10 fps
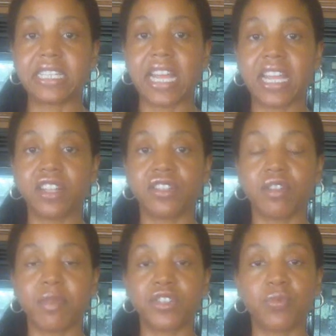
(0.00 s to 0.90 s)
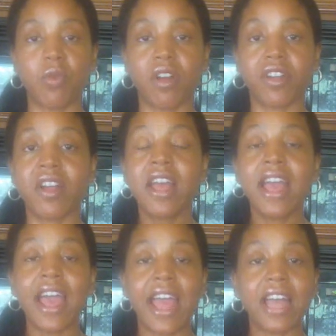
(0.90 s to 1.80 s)
to take in so much water.
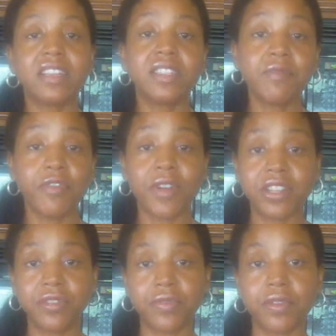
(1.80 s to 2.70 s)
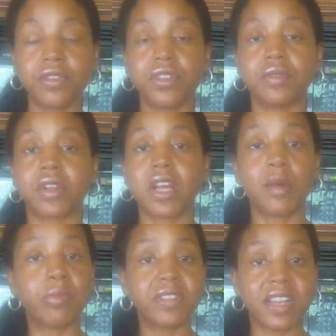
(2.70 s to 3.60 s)
Add some fresh fruit to it, a
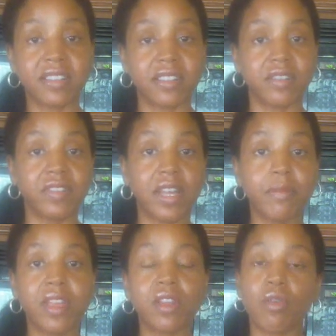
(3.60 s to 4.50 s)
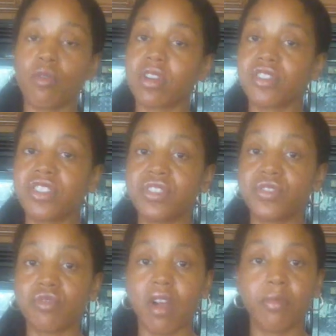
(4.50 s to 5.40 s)
couple slices of lemon, oranges,
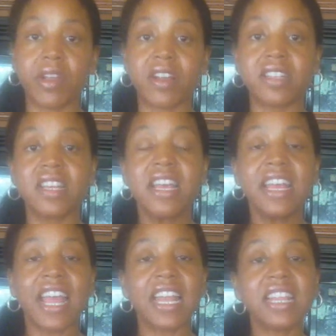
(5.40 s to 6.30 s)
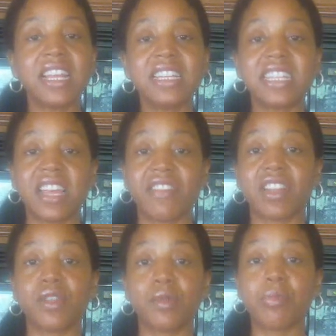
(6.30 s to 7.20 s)
strawberries, anything to give it
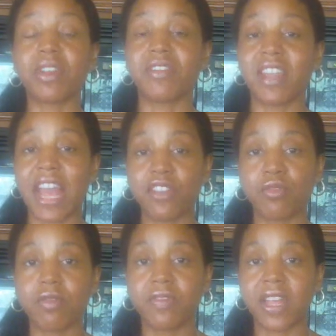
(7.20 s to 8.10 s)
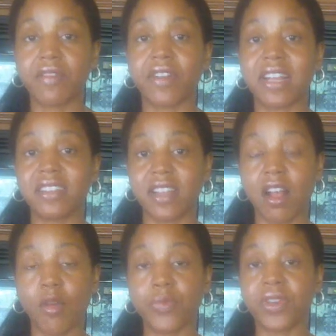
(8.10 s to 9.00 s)
a little bit of natural flavor and to
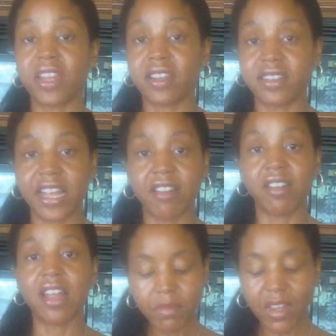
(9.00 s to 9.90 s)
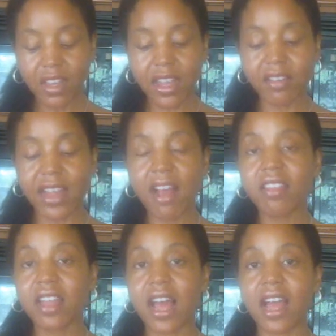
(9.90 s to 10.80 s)
help you get it down. Now
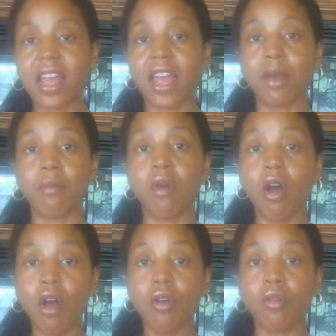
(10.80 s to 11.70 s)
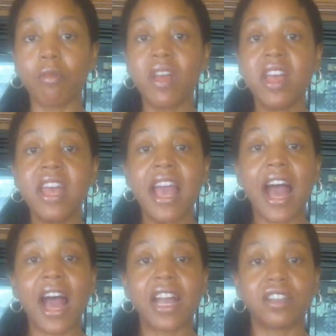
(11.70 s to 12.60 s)
that I am home,
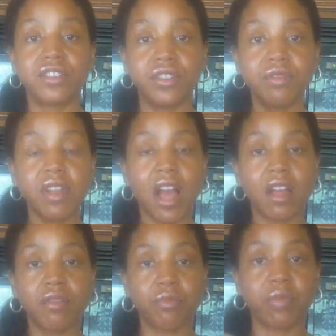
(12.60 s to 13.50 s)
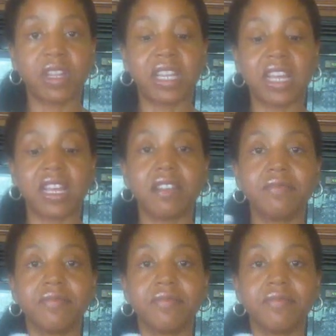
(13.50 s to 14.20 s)
I do not really